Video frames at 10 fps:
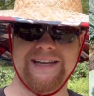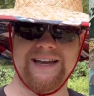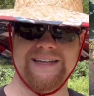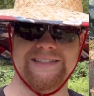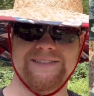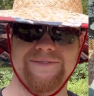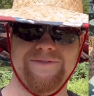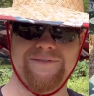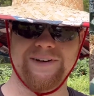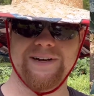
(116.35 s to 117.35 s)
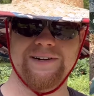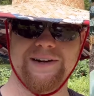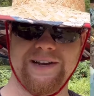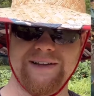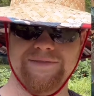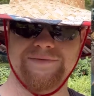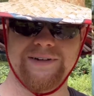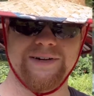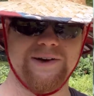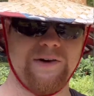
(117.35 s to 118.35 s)
and it's very,
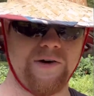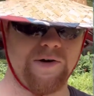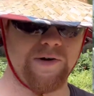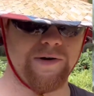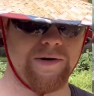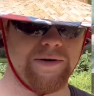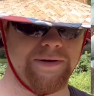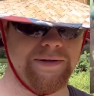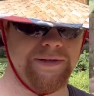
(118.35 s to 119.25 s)
very hard